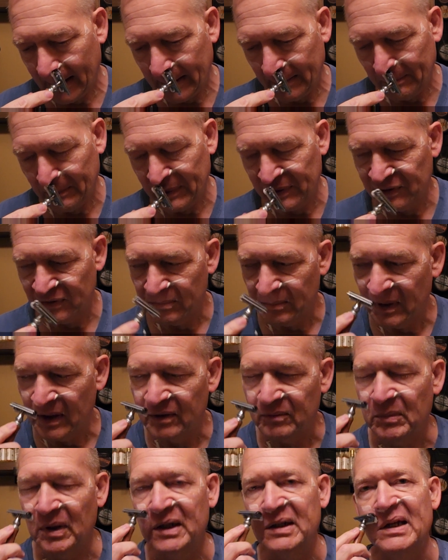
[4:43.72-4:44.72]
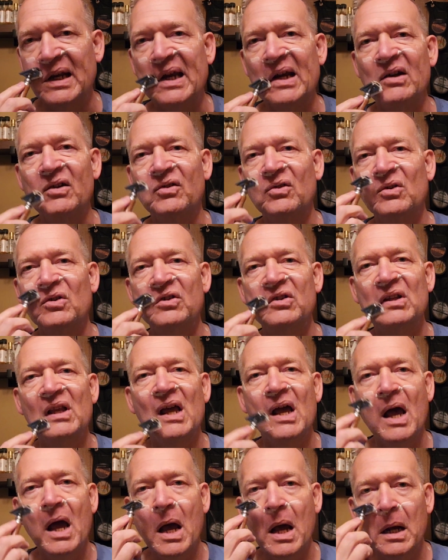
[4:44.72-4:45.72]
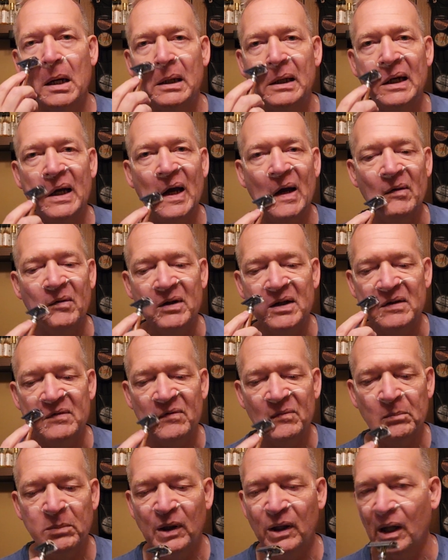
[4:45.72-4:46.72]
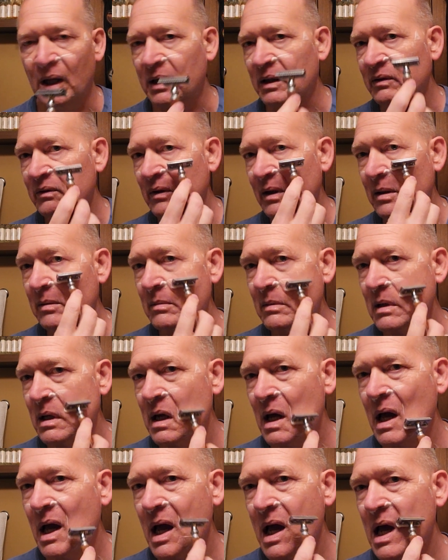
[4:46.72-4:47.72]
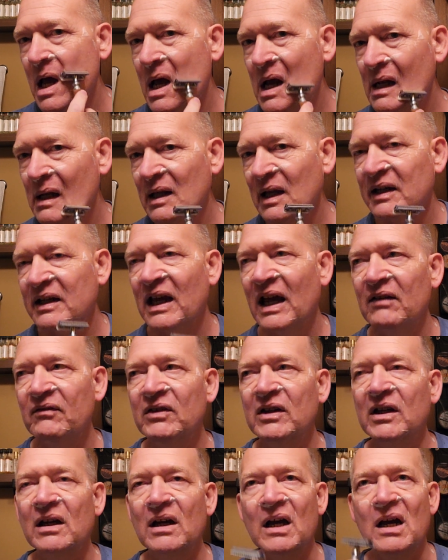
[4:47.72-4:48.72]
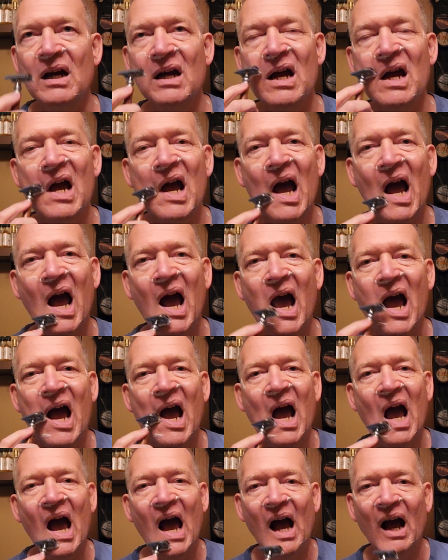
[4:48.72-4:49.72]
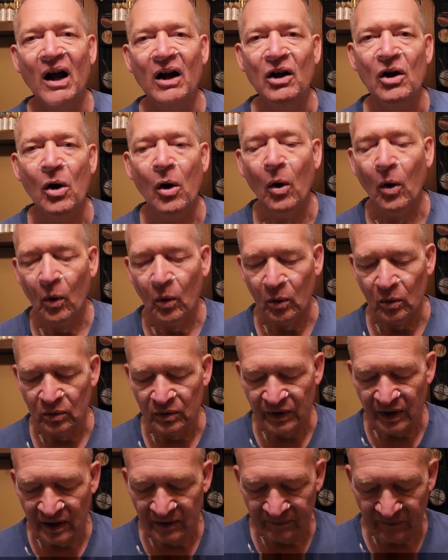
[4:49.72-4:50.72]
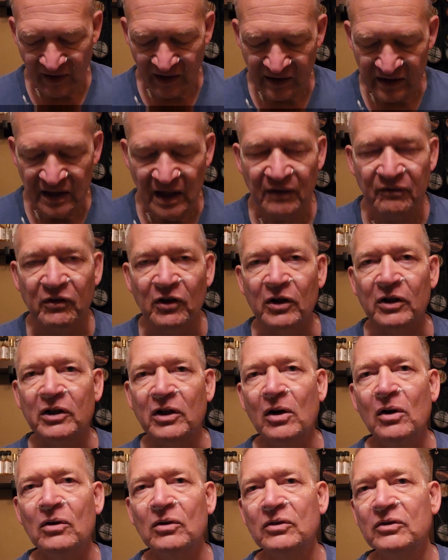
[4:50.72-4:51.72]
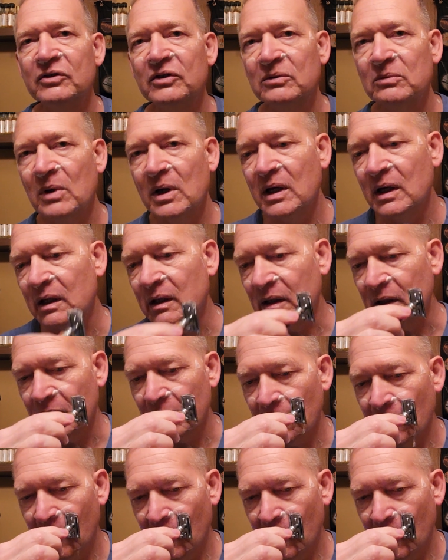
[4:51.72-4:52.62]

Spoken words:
which means my nasal cavity plugs up. It's like having a cold that never goes away.